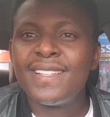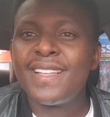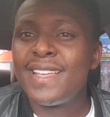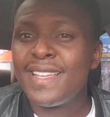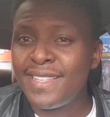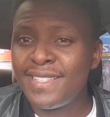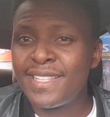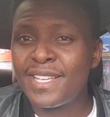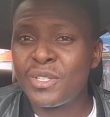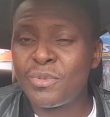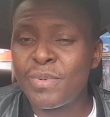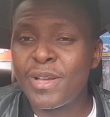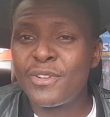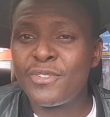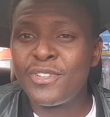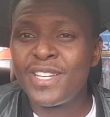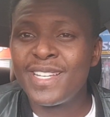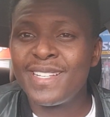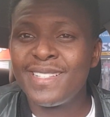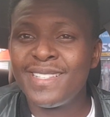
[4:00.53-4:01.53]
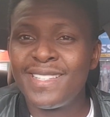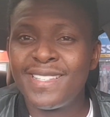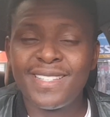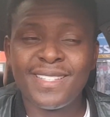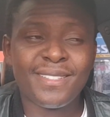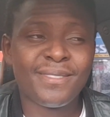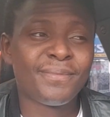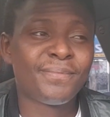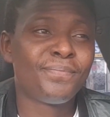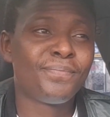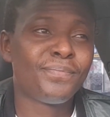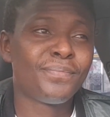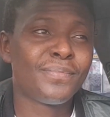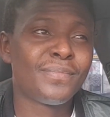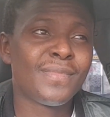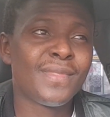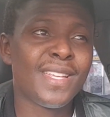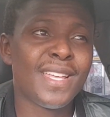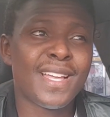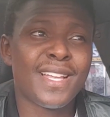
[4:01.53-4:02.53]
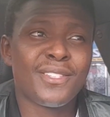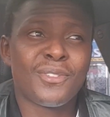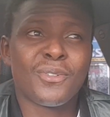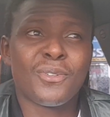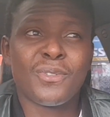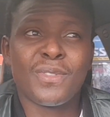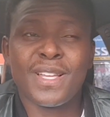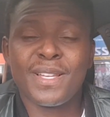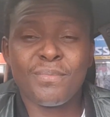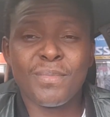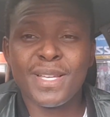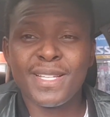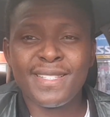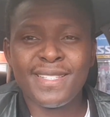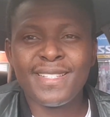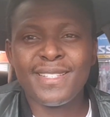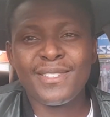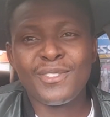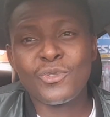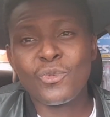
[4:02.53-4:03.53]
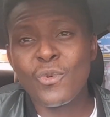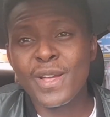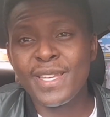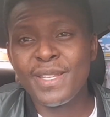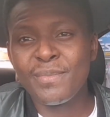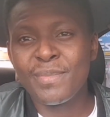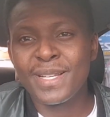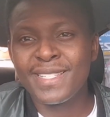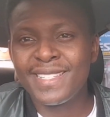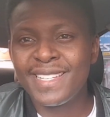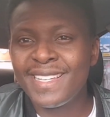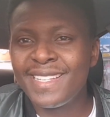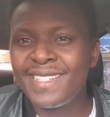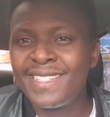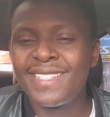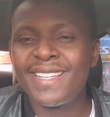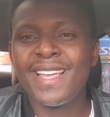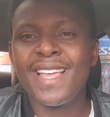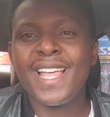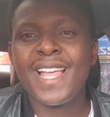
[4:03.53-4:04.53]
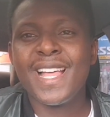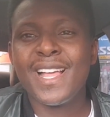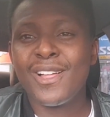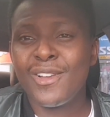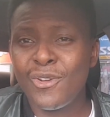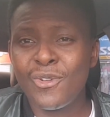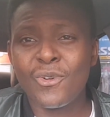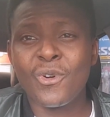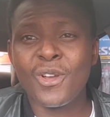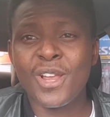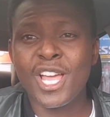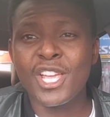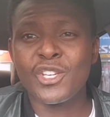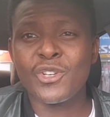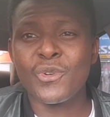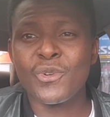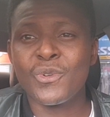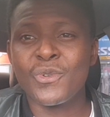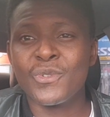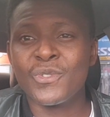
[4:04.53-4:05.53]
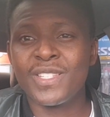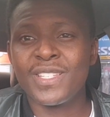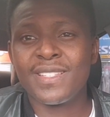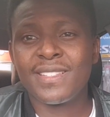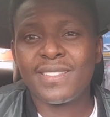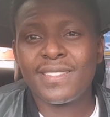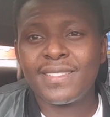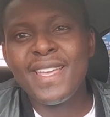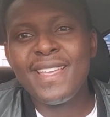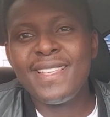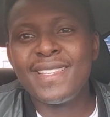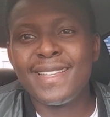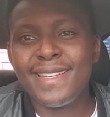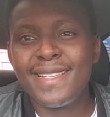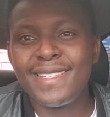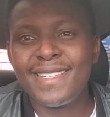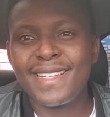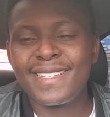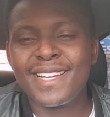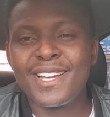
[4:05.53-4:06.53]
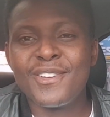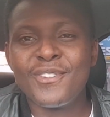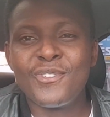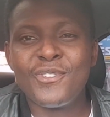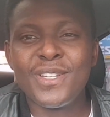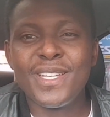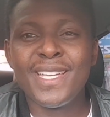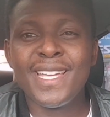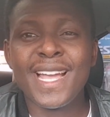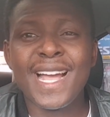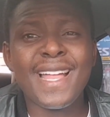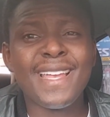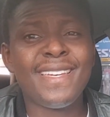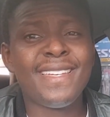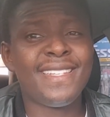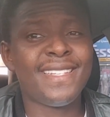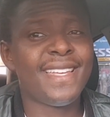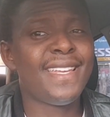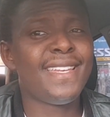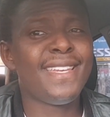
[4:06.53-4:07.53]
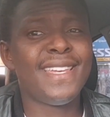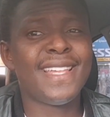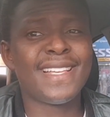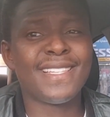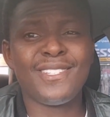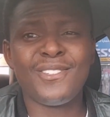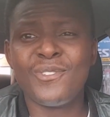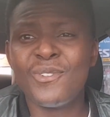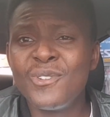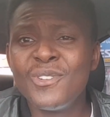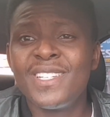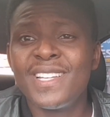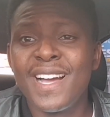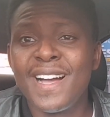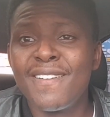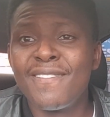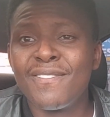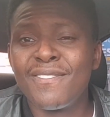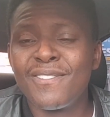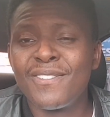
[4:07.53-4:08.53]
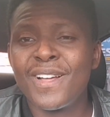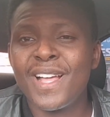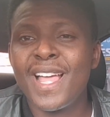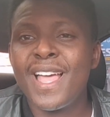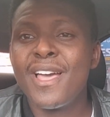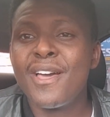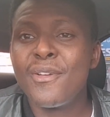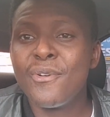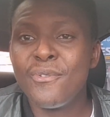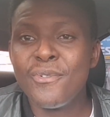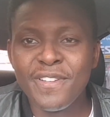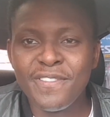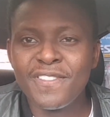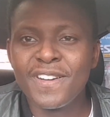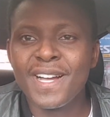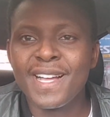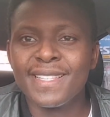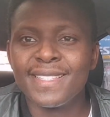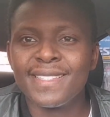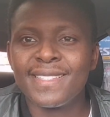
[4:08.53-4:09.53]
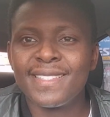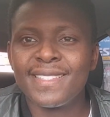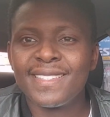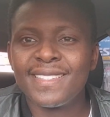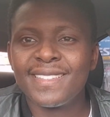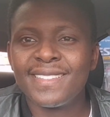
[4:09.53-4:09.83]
is expatriates. Yeah, so that makes it 20% local nationals. It is a desert country and it does not have rivers.